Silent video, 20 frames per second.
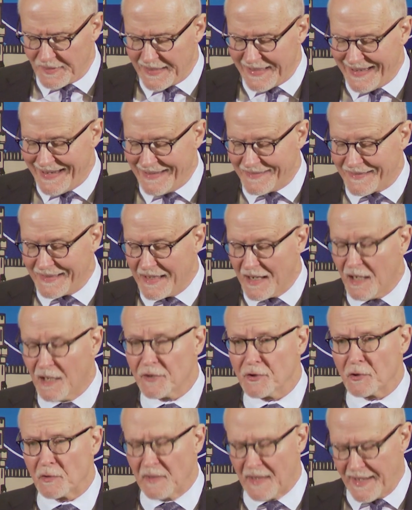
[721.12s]
to get at the
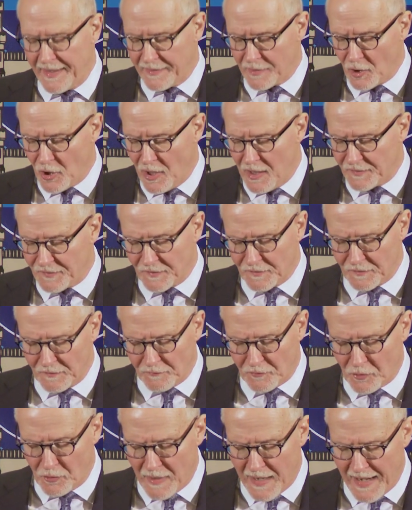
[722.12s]
underlying causes
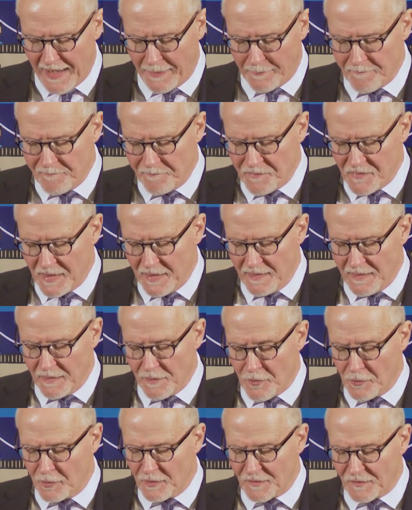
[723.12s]
of crime,
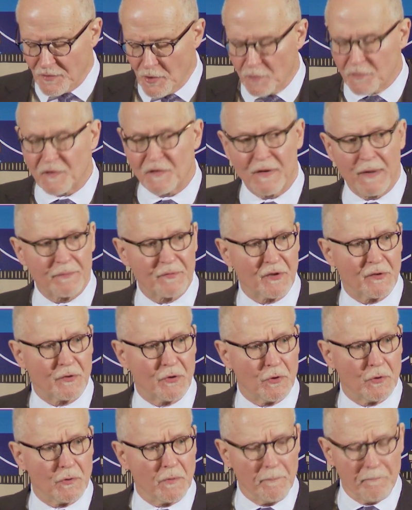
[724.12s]
there is no
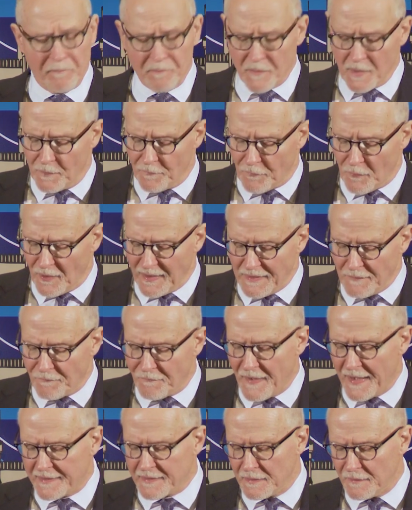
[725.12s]
substitute for
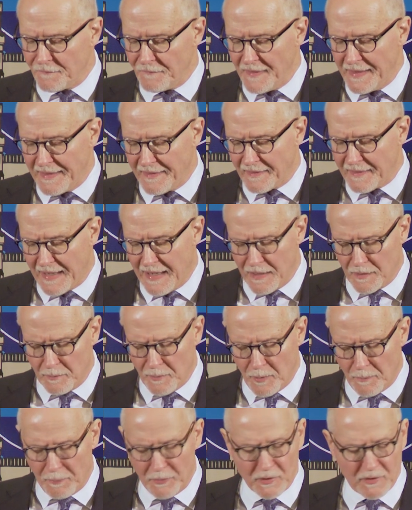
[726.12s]
effective and
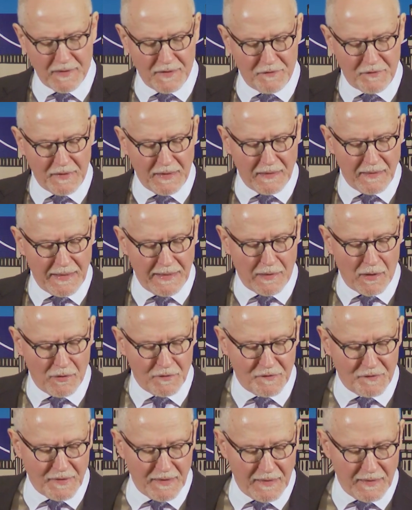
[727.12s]
accountable policing in our
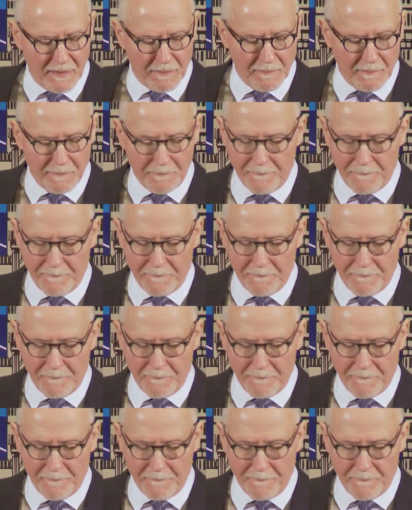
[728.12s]
city.